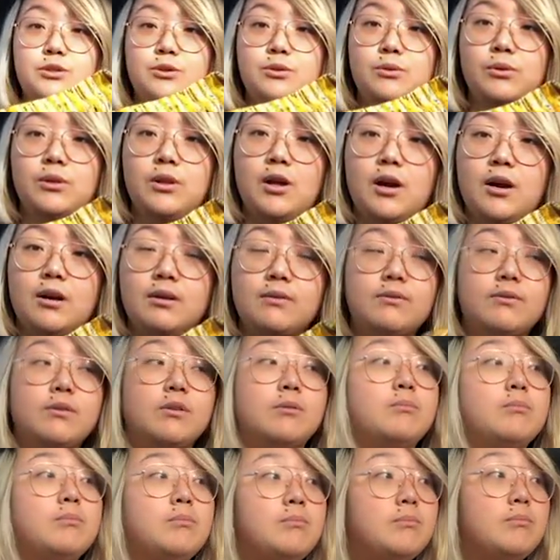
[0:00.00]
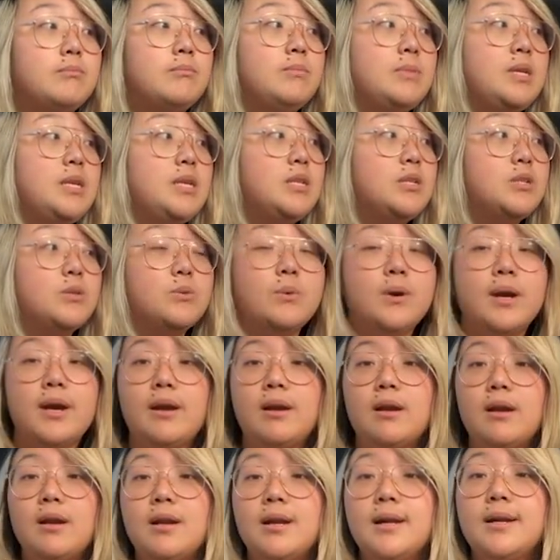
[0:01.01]
too long for me to
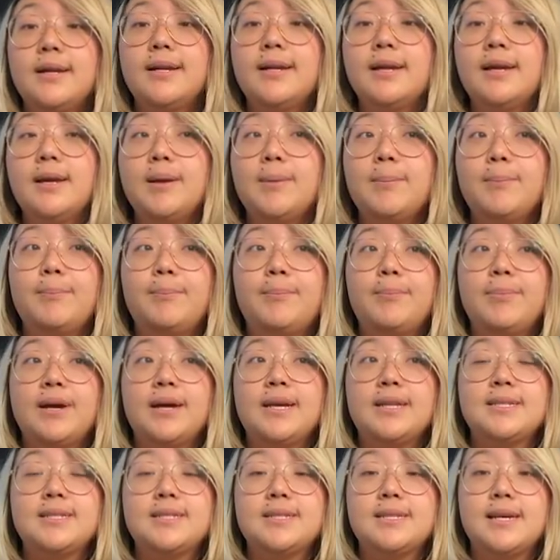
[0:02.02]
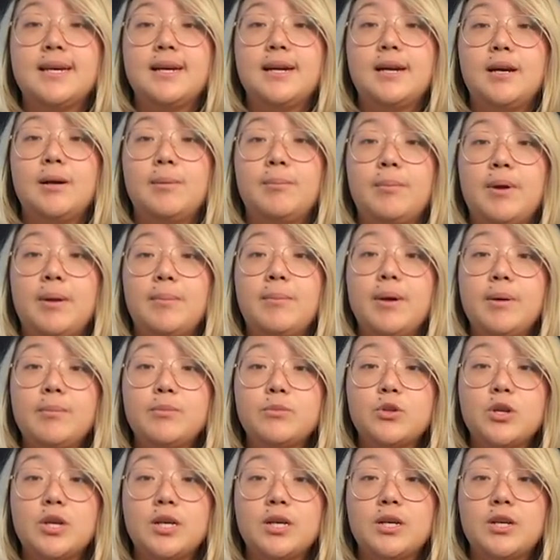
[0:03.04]
wear, but my
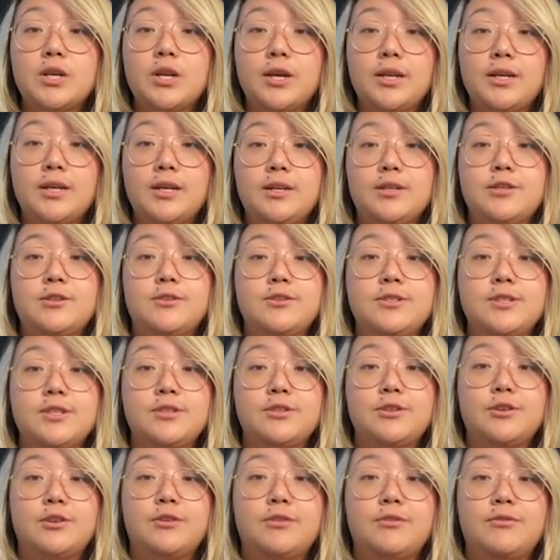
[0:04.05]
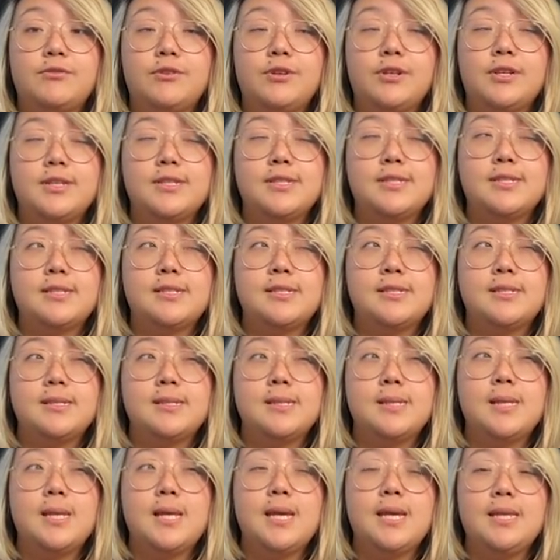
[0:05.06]
mom tried it on and it turns out her foot is
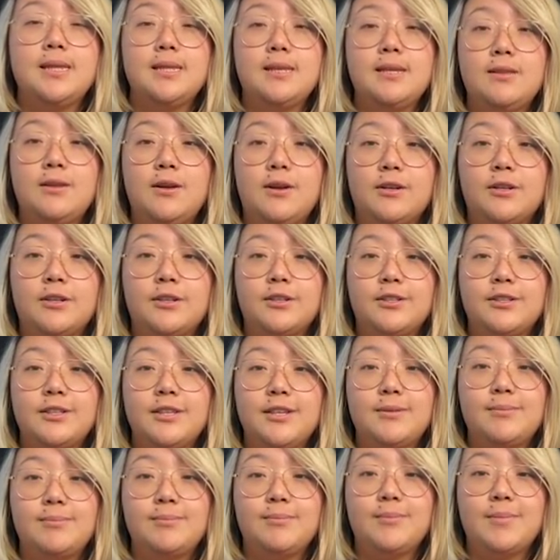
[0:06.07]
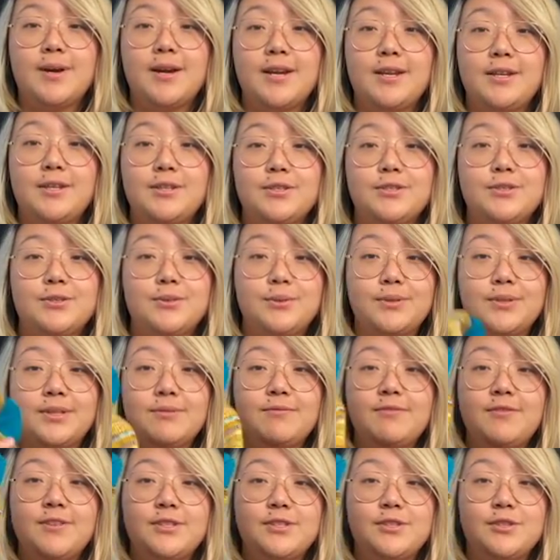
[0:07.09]
slightly longer than mine, so
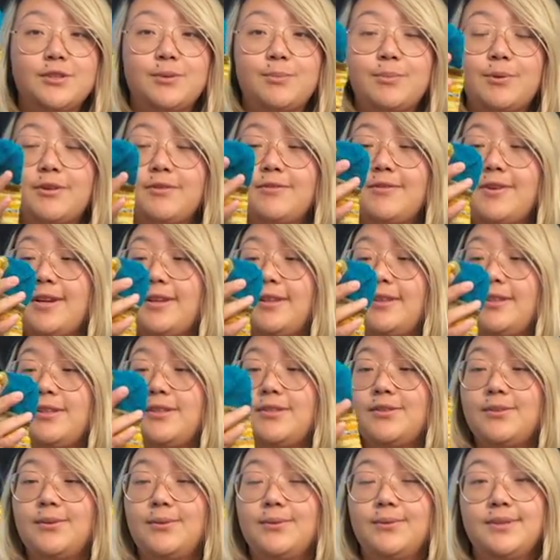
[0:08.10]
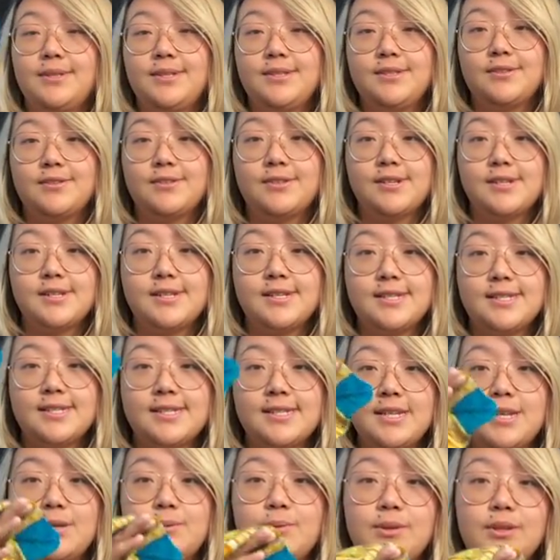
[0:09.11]
it fits her perfectly. So these are gonna
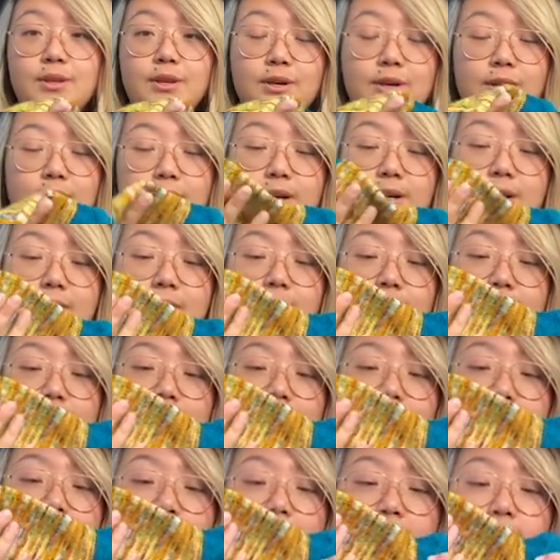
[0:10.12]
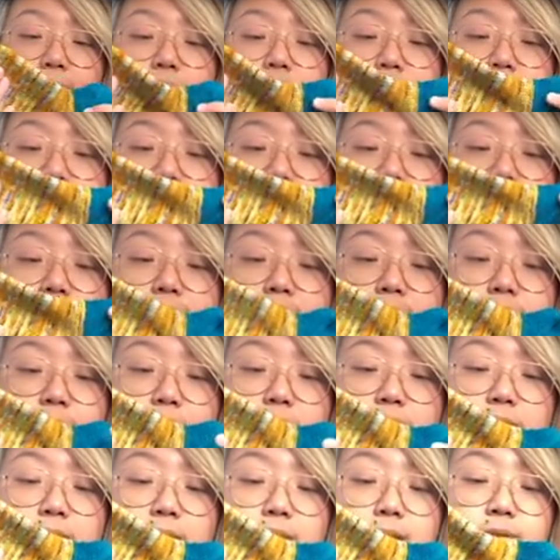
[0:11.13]
stay with her, and because I'm
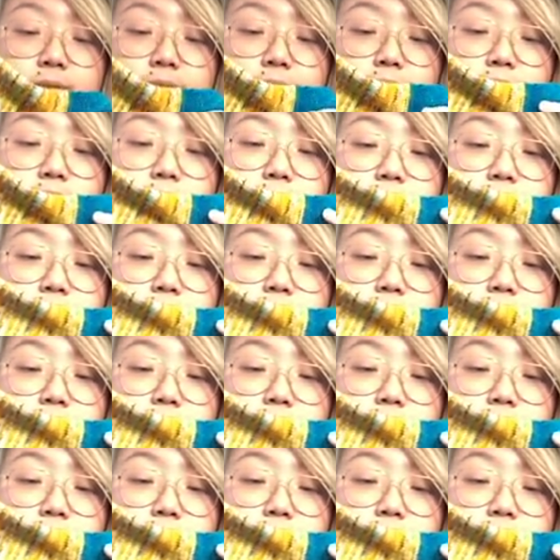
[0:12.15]
gonna have a